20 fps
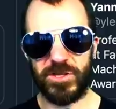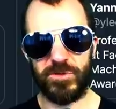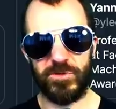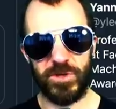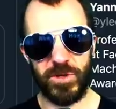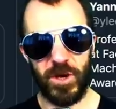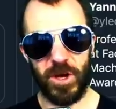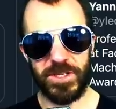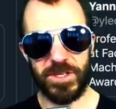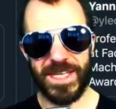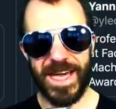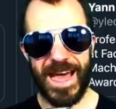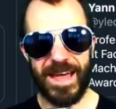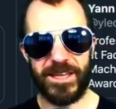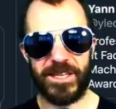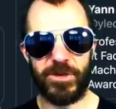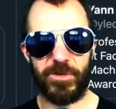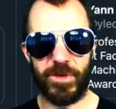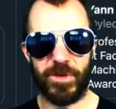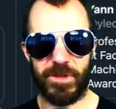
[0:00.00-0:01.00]
to not
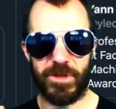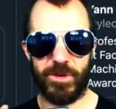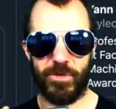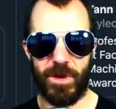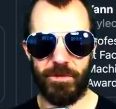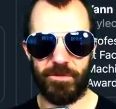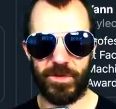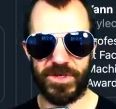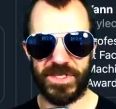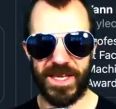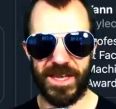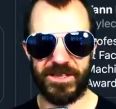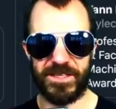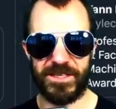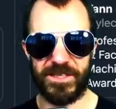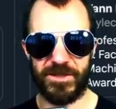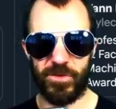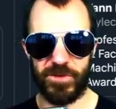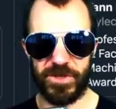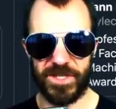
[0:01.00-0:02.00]
accurately represent
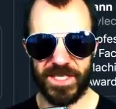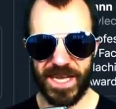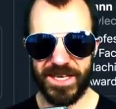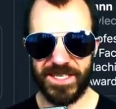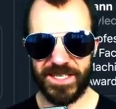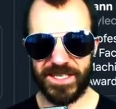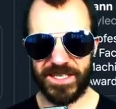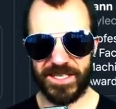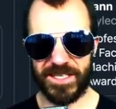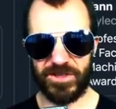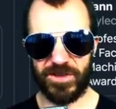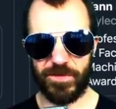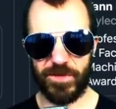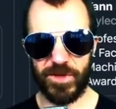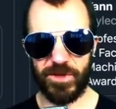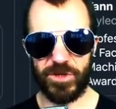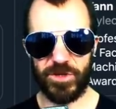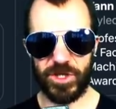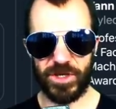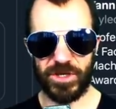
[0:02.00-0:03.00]
your data
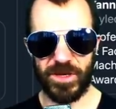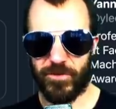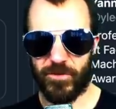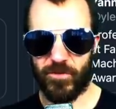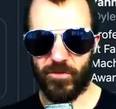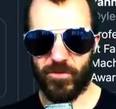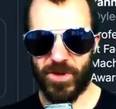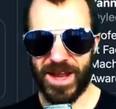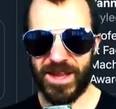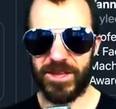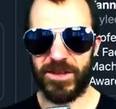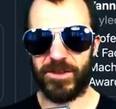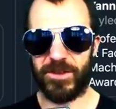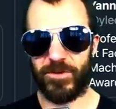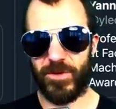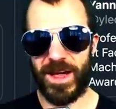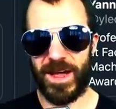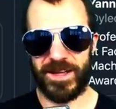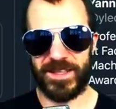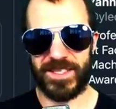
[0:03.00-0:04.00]
distribution,
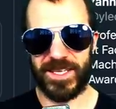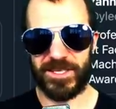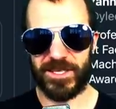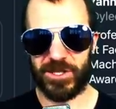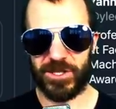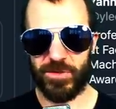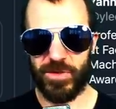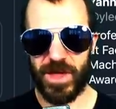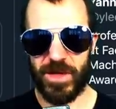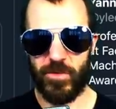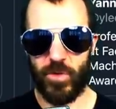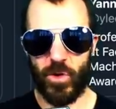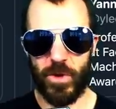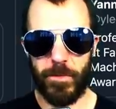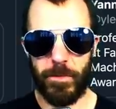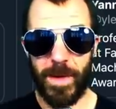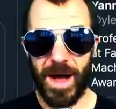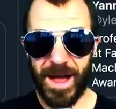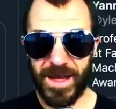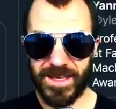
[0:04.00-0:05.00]
regularize it to a more
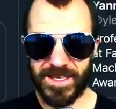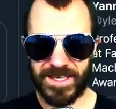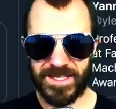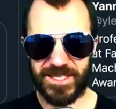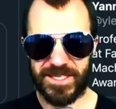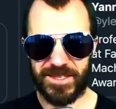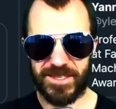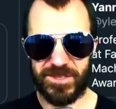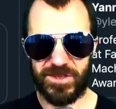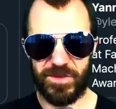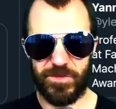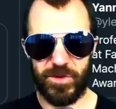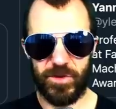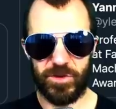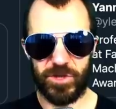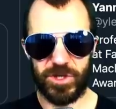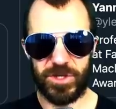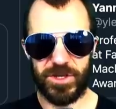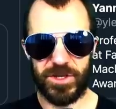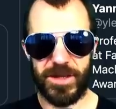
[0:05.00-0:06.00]
biased
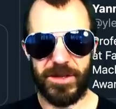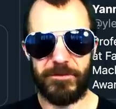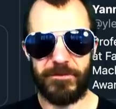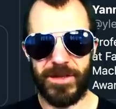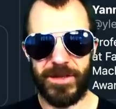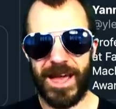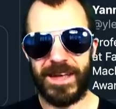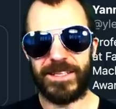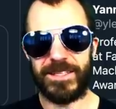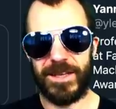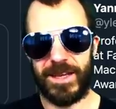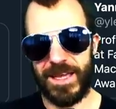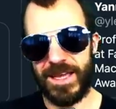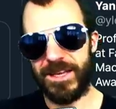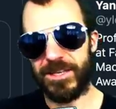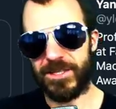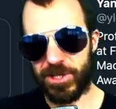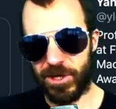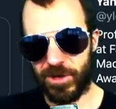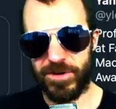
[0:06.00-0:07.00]
distribution that
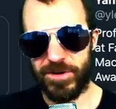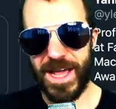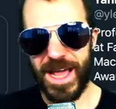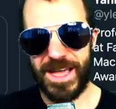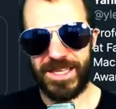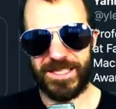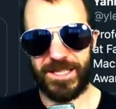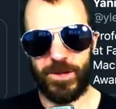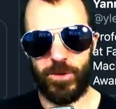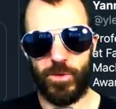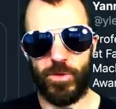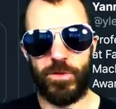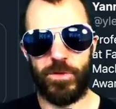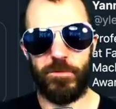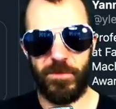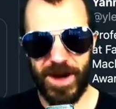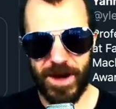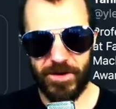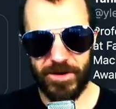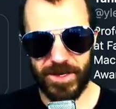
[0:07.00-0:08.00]
in turn has lower
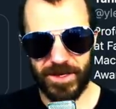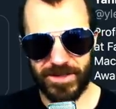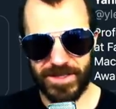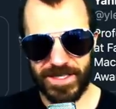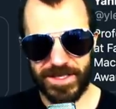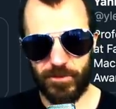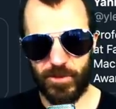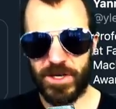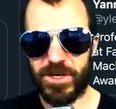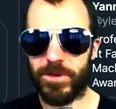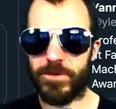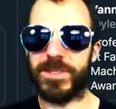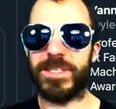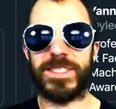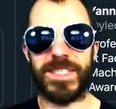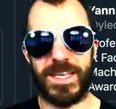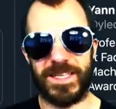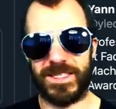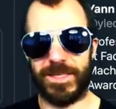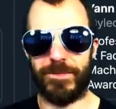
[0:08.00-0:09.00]
variance. We know
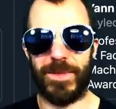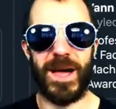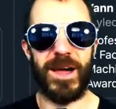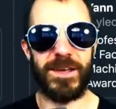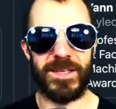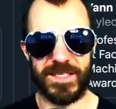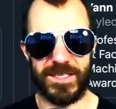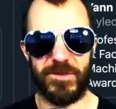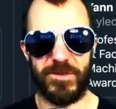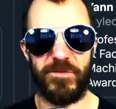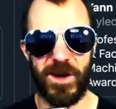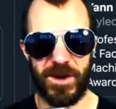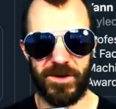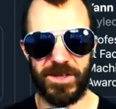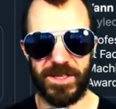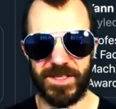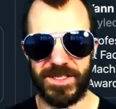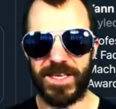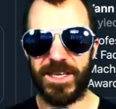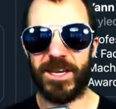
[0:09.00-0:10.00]
this as the bias
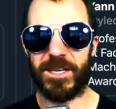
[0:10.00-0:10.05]
variance